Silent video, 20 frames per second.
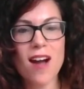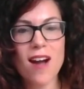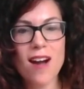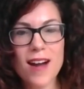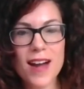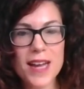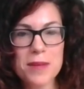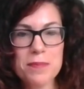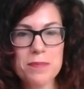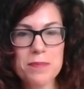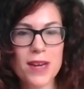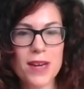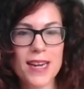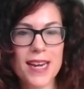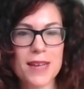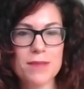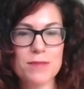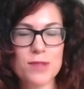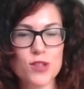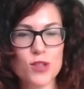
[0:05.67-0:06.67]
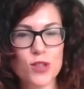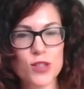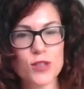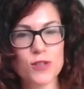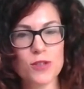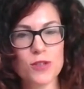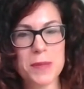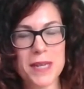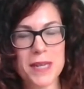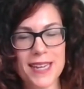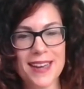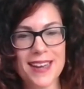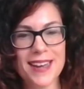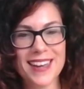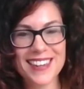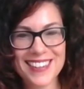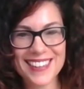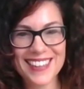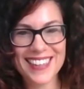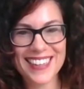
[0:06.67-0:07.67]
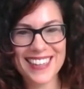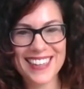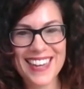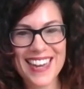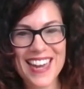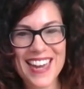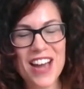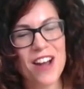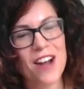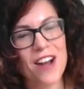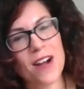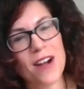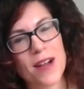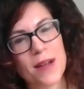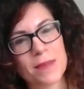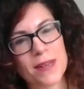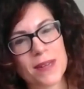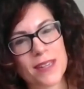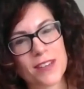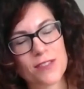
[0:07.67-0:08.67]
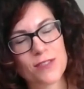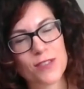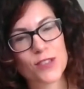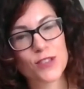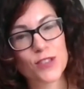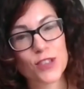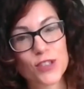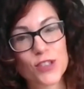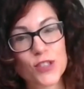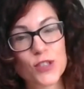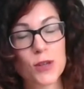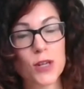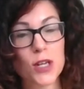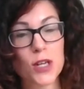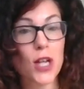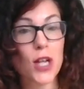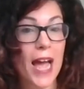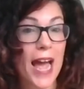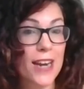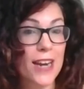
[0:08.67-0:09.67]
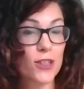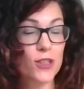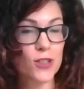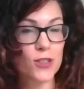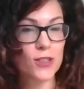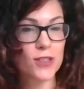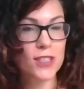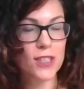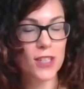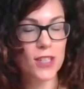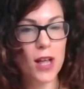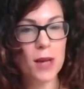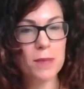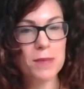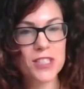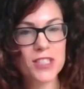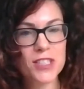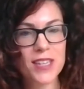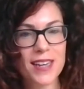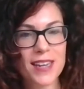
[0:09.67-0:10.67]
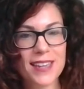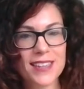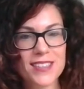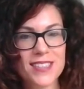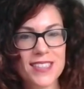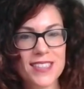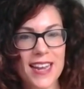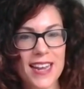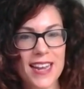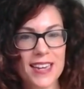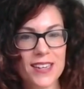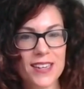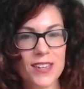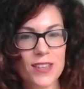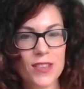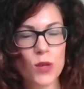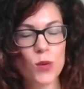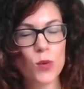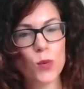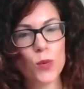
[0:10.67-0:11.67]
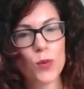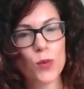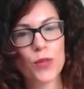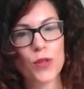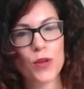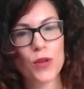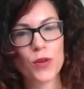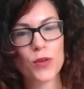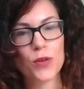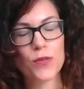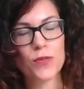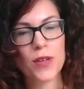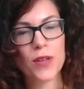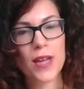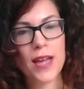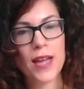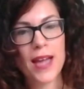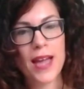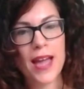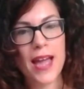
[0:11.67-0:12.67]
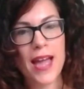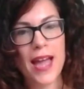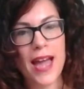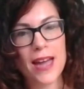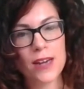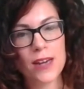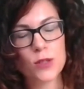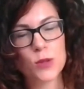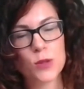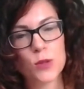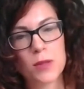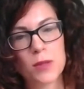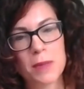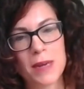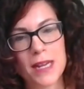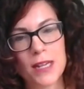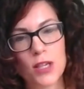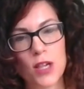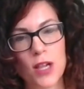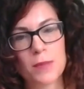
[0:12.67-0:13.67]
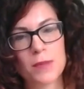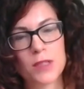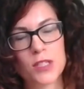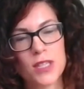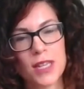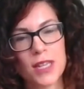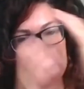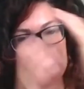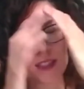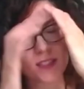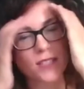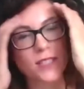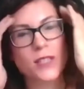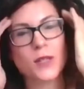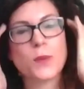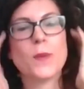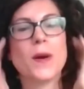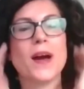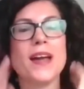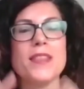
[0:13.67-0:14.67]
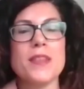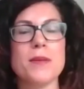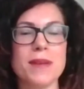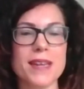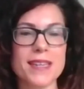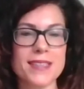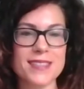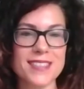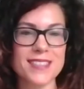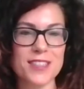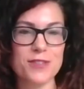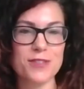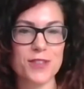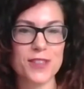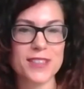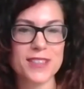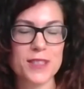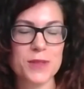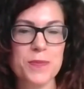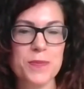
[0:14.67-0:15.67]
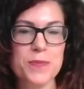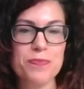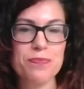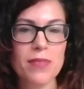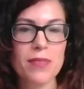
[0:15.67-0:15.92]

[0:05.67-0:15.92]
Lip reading: Hi, my name's Dr Rebecca Huntley. I'm a researcher on attitudes to climate change and the author of How to Talk About Climate Change in a Way That Makes a Difference.